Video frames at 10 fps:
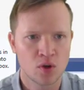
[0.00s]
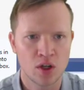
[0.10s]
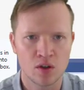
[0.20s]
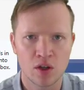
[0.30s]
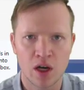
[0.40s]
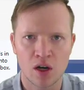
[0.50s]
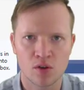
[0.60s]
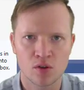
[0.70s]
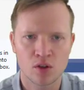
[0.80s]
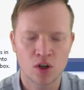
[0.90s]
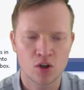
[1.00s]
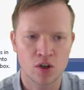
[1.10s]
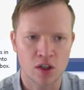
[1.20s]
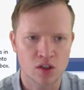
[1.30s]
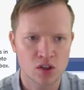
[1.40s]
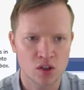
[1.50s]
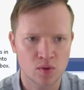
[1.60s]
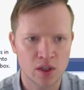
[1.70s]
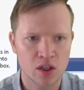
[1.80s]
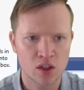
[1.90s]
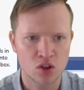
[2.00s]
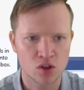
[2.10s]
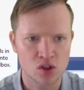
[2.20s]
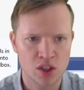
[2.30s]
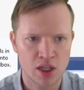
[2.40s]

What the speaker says: in our coding. So we're going to use